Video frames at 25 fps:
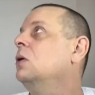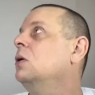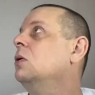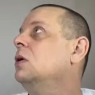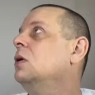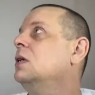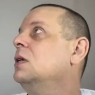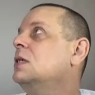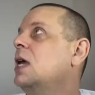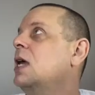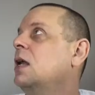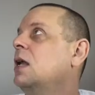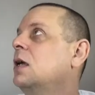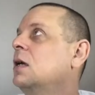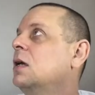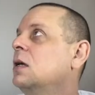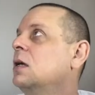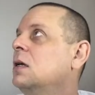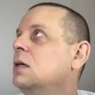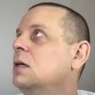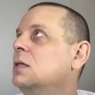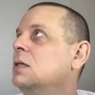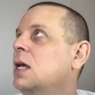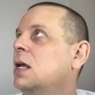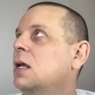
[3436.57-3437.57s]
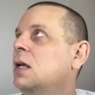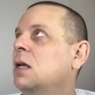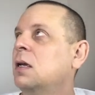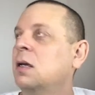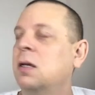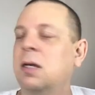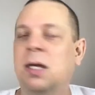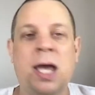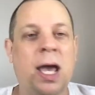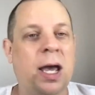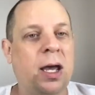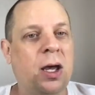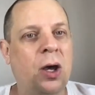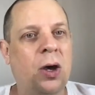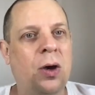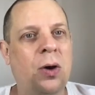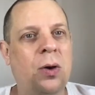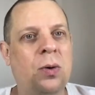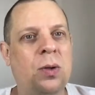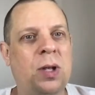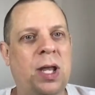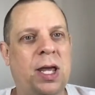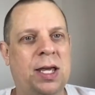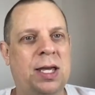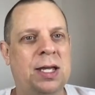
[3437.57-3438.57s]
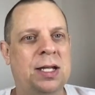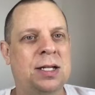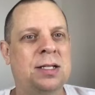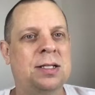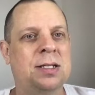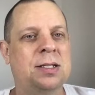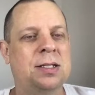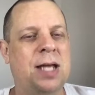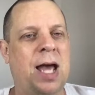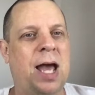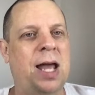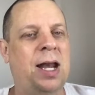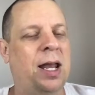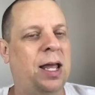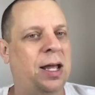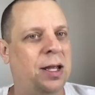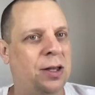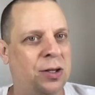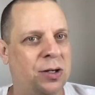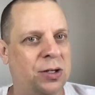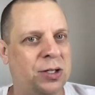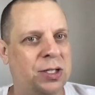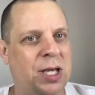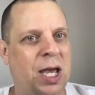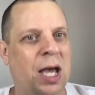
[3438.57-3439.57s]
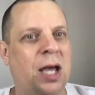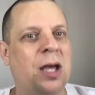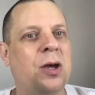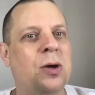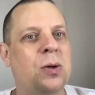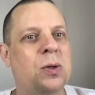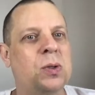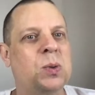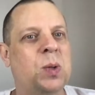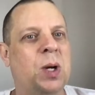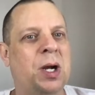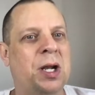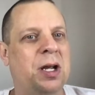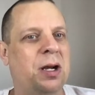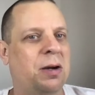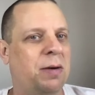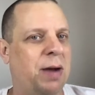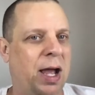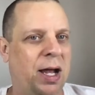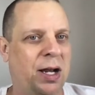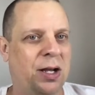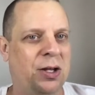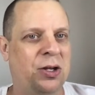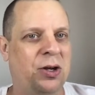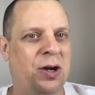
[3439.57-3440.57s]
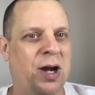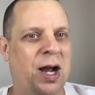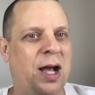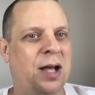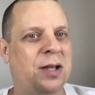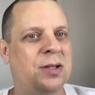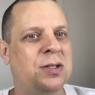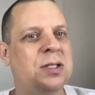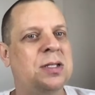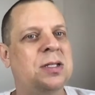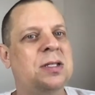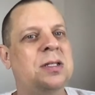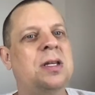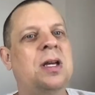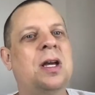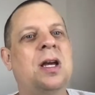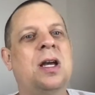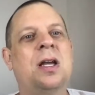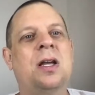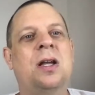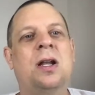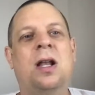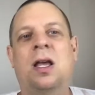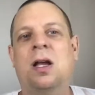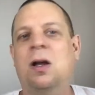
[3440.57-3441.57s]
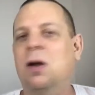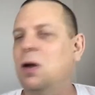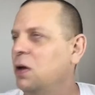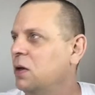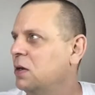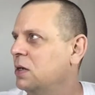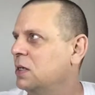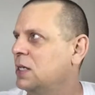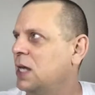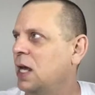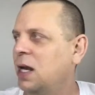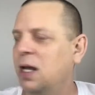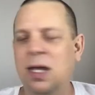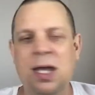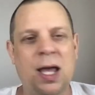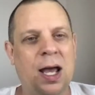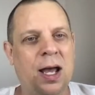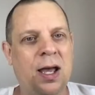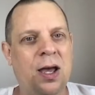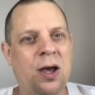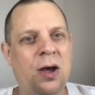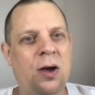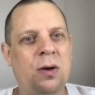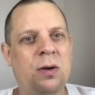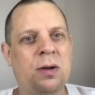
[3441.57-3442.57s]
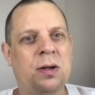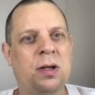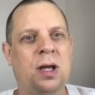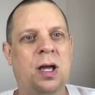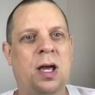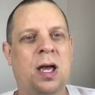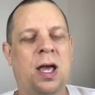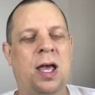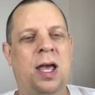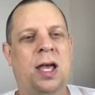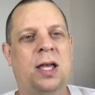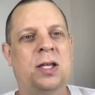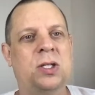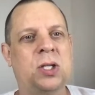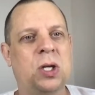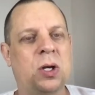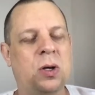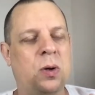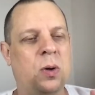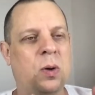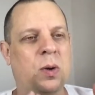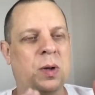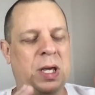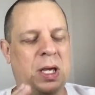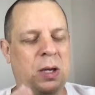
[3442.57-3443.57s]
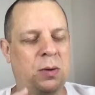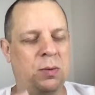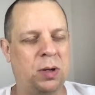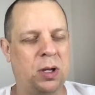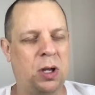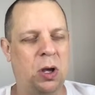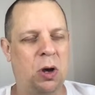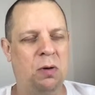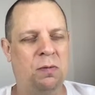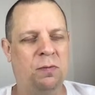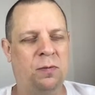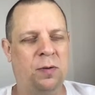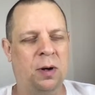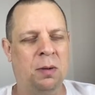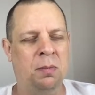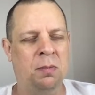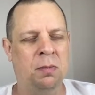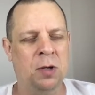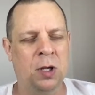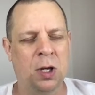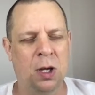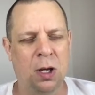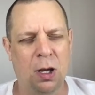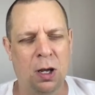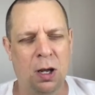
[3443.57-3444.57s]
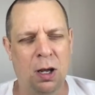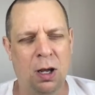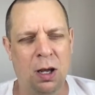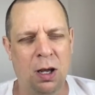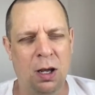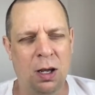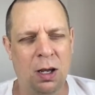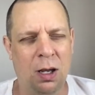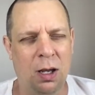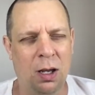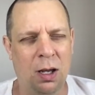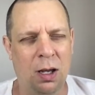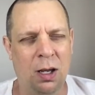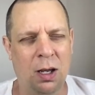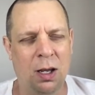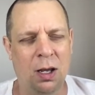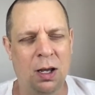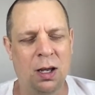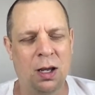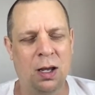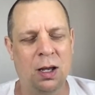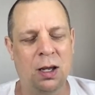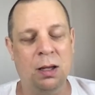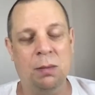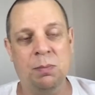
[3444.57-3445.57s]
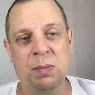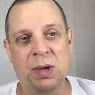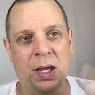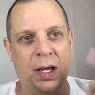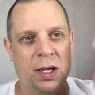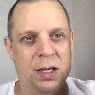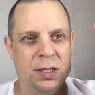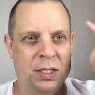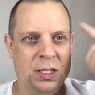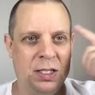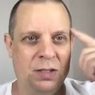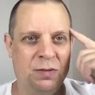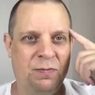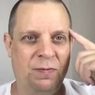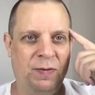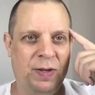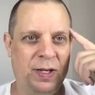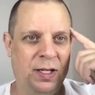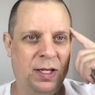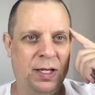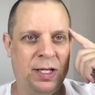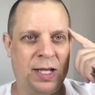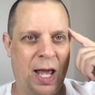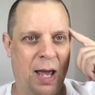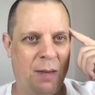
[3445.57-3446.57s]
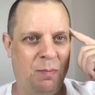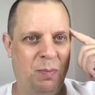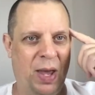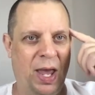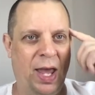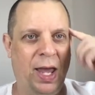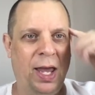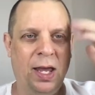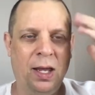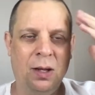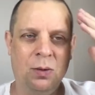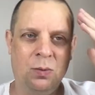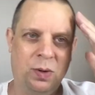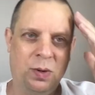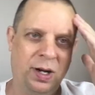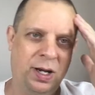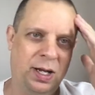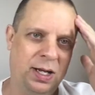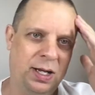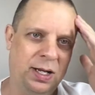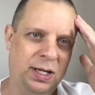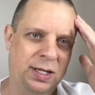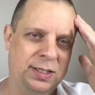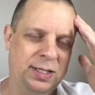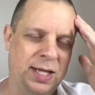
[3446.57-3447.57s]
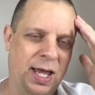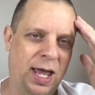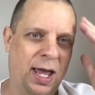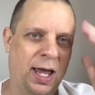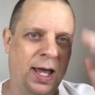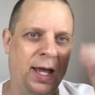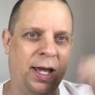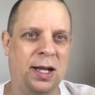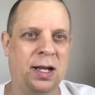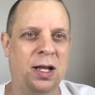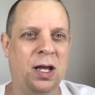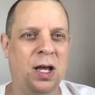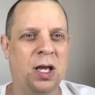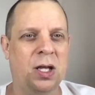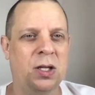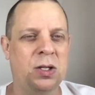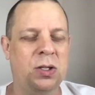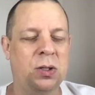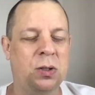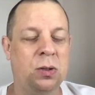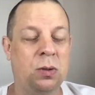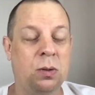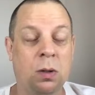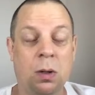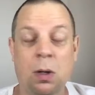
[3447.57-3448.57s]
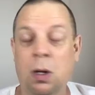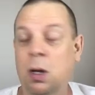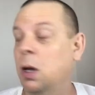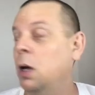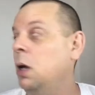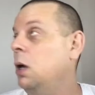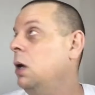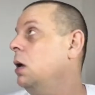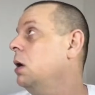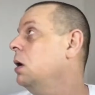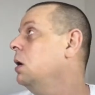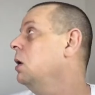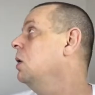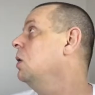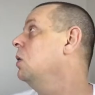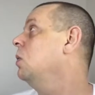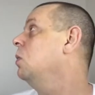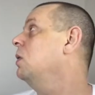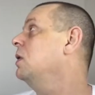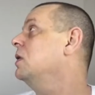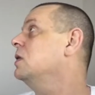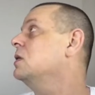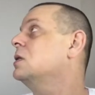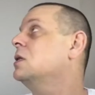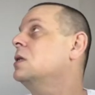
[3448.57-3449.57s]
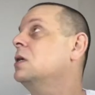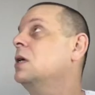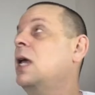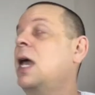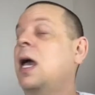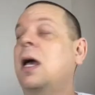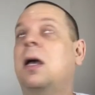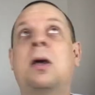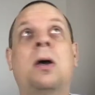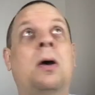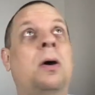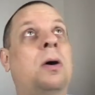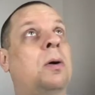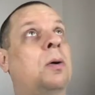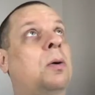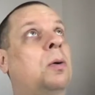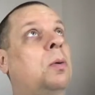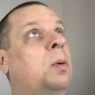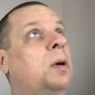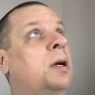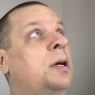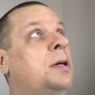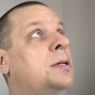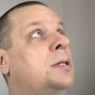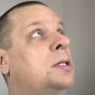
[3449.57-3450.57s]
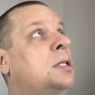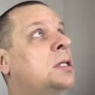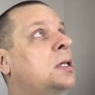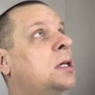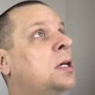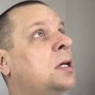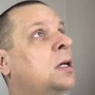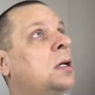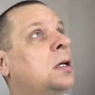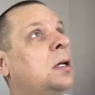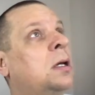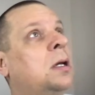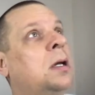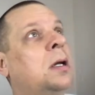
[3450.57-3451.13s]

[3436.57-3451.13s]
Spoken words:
Is that a gecko?" Like in Thailand, there's geckos running around in your house. Like, "Oh, is that a gecko?" So he would go from because he's feeling that pain where he hit his head to, where's the gecko? Where's the